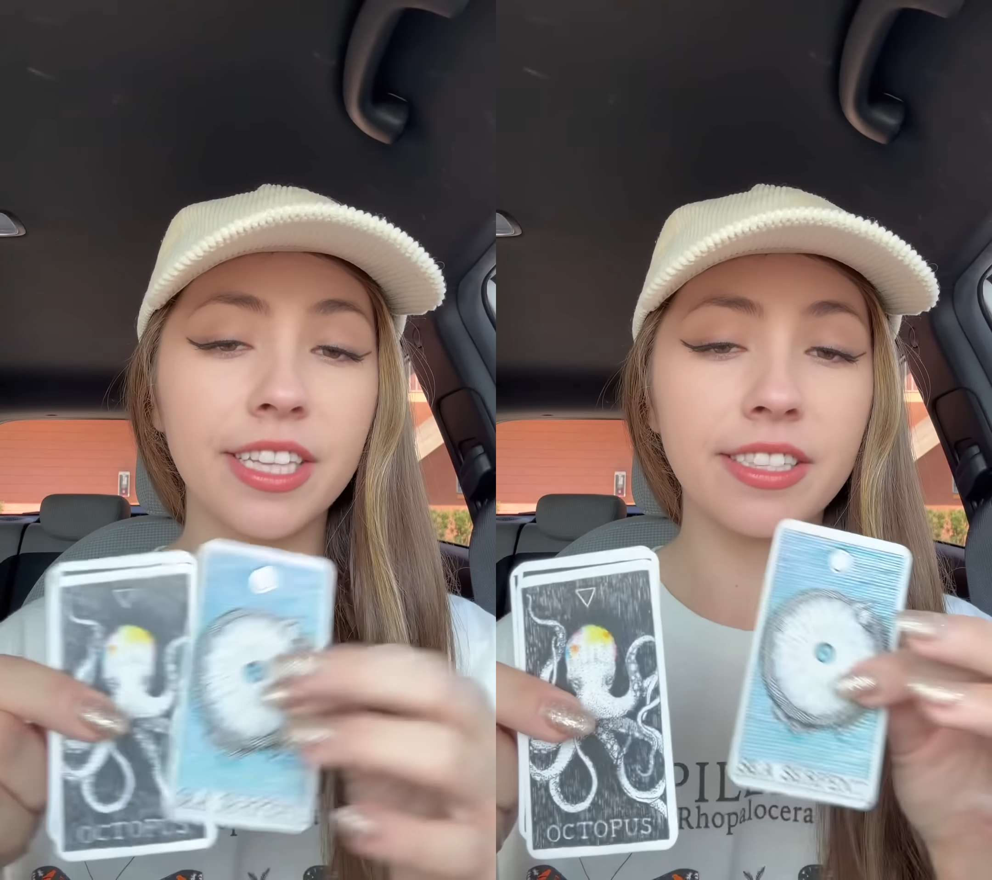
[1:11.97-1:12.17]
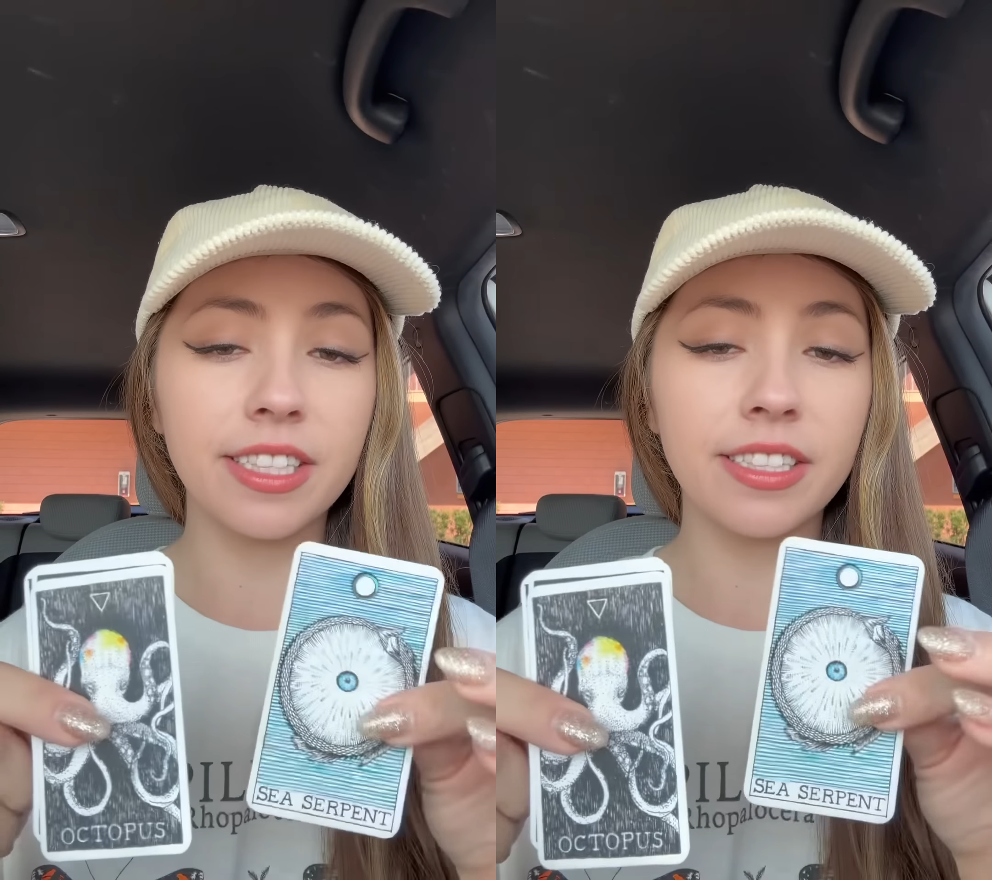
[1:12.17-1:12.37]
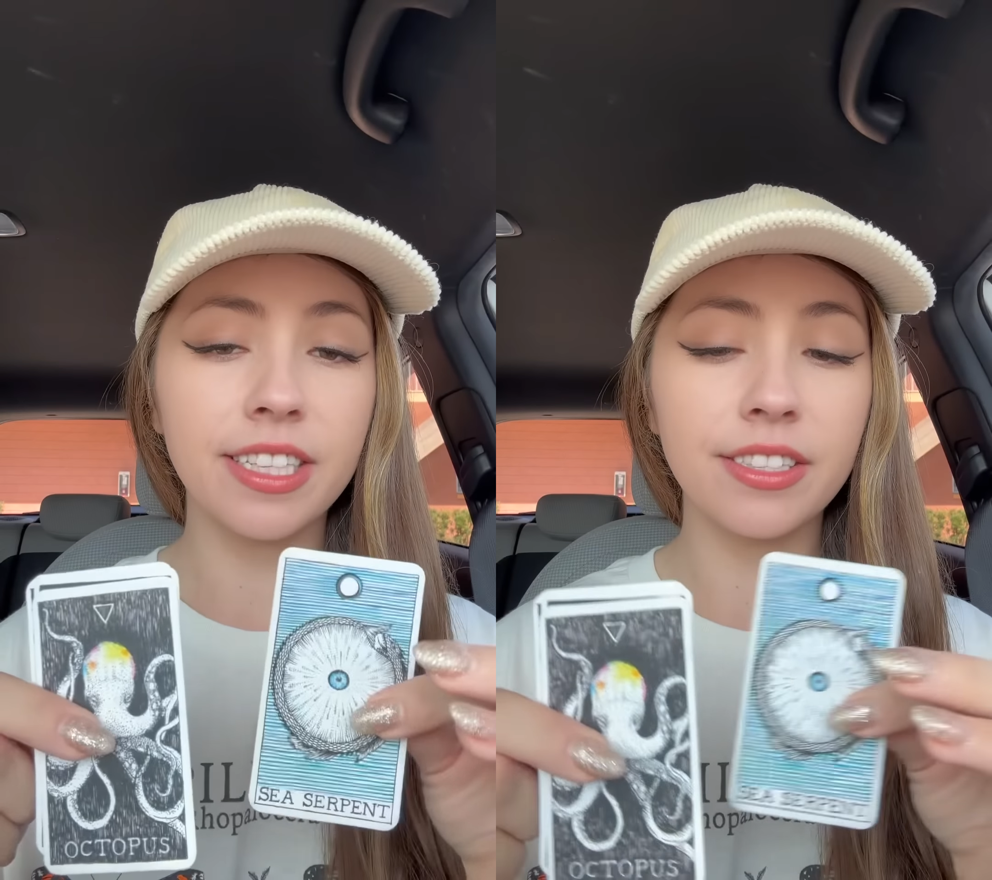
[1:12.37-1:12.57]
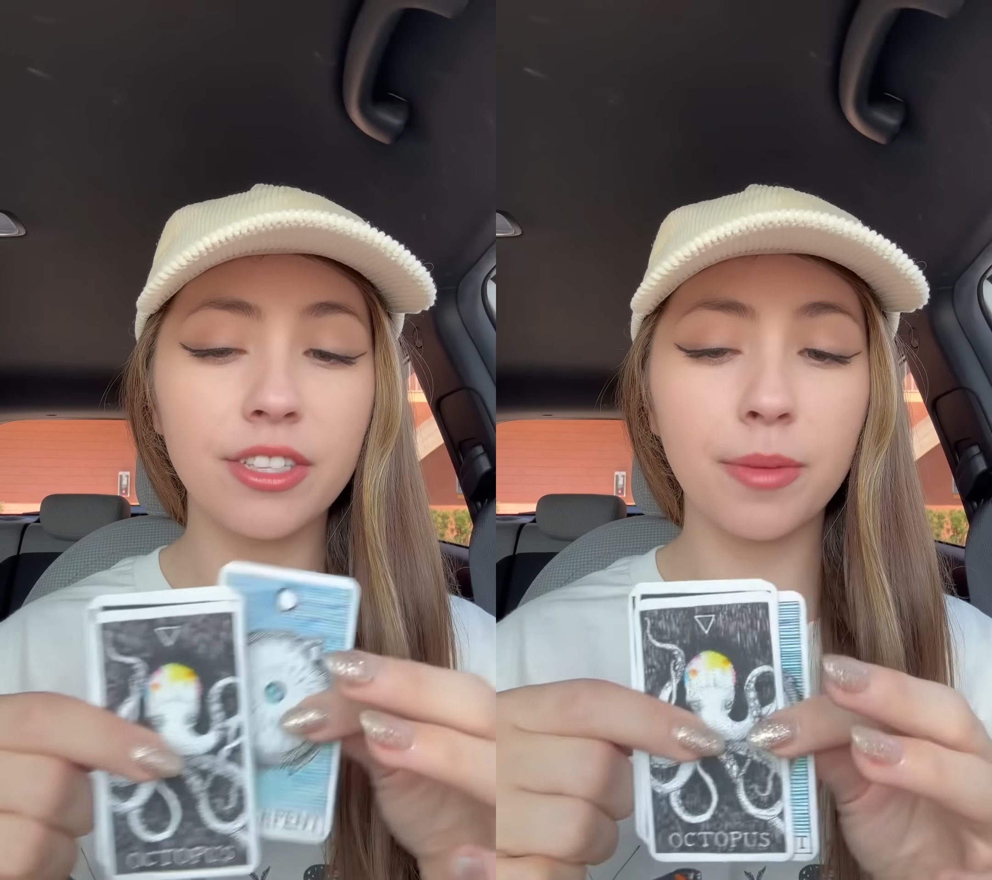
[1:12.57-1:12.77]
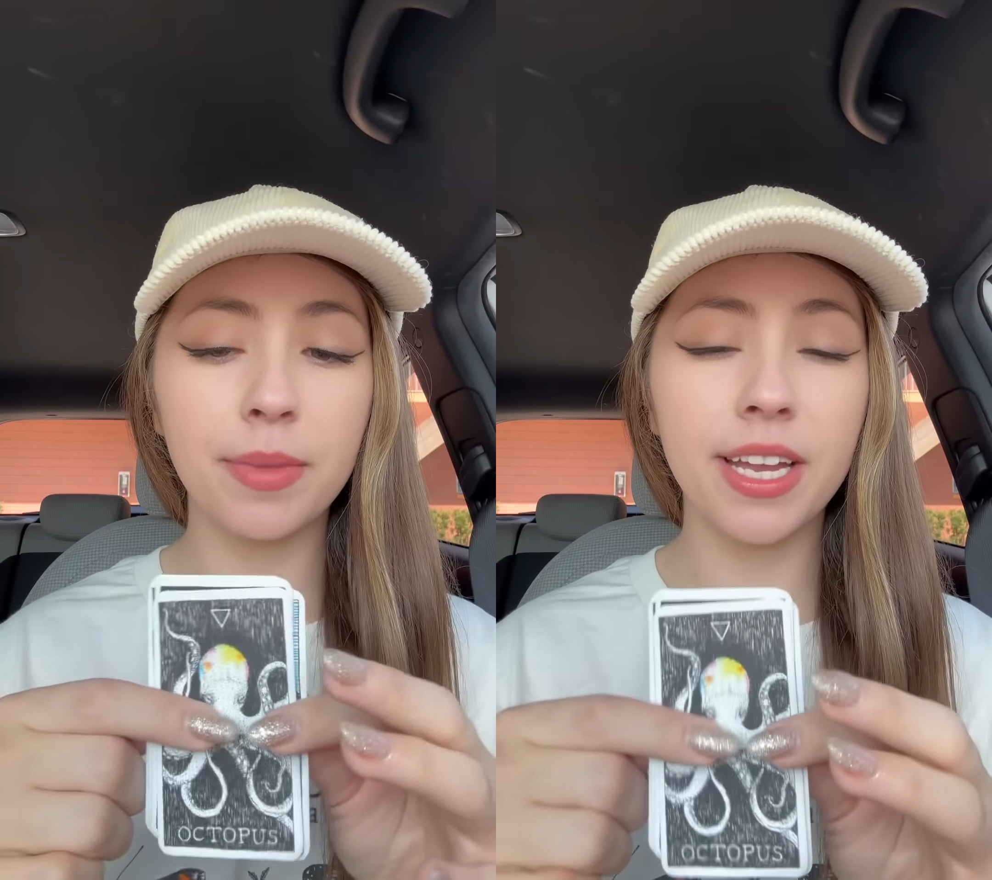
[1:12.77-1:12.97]
That's the sea
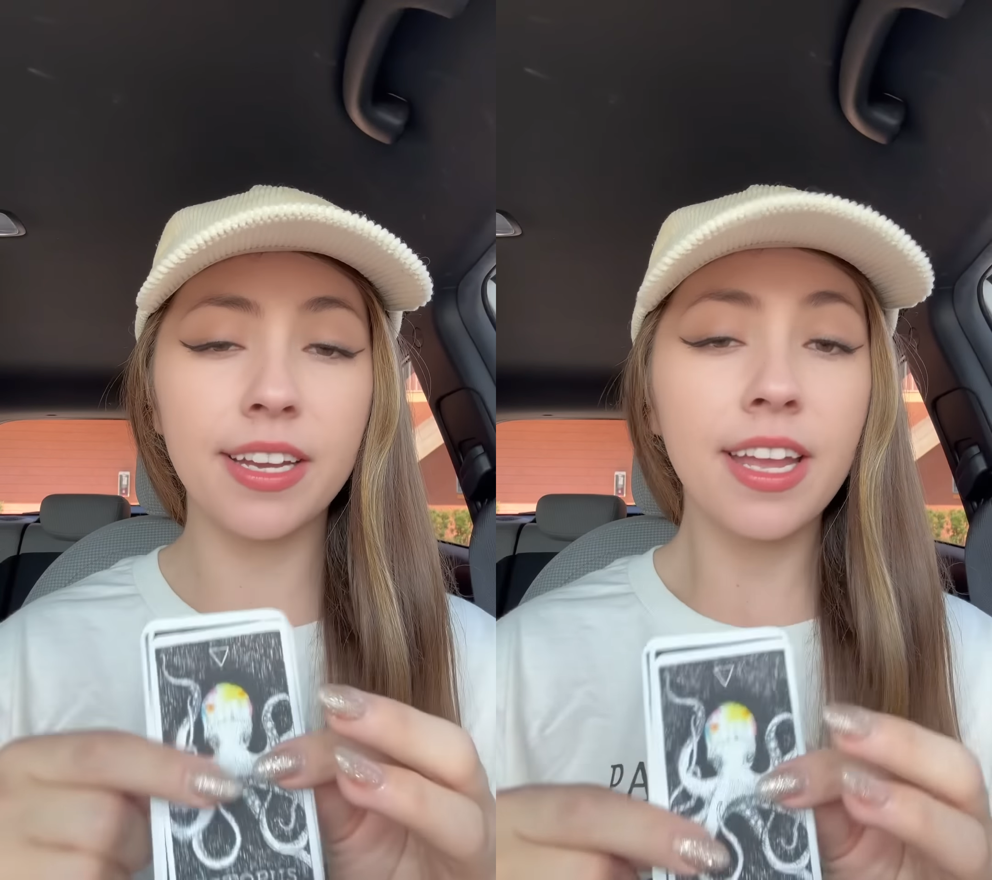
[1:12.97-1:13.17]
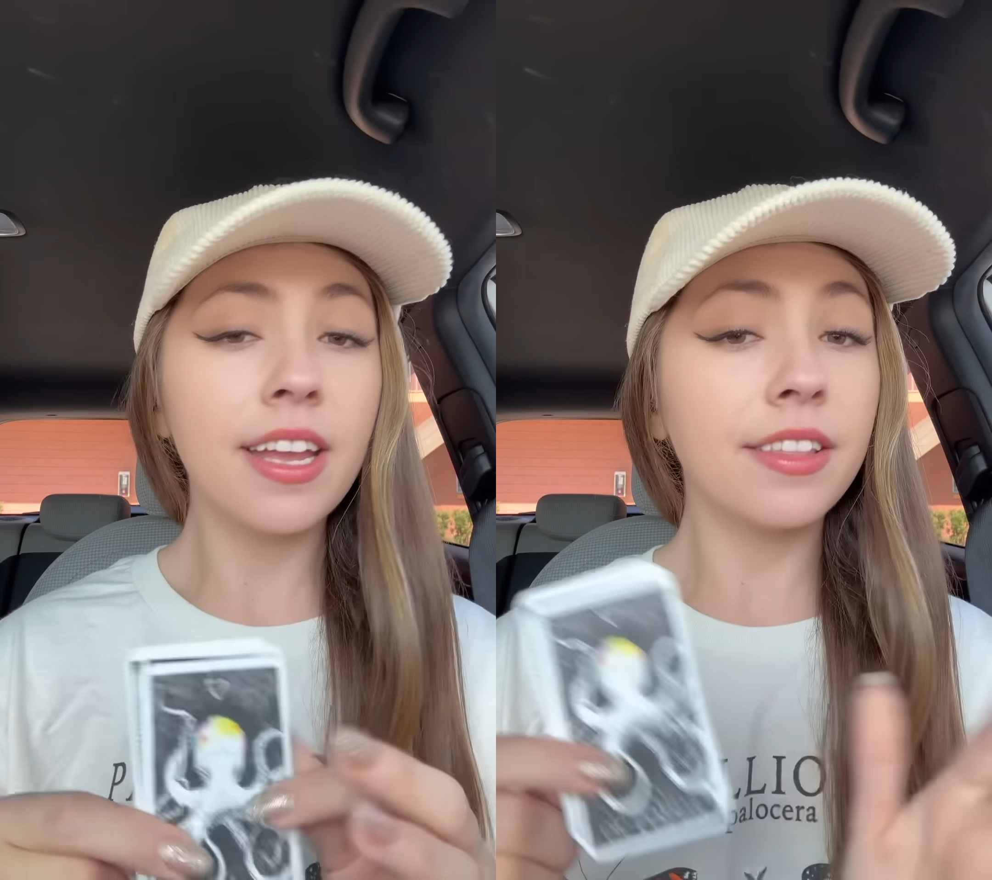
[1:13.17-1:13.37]
serpent.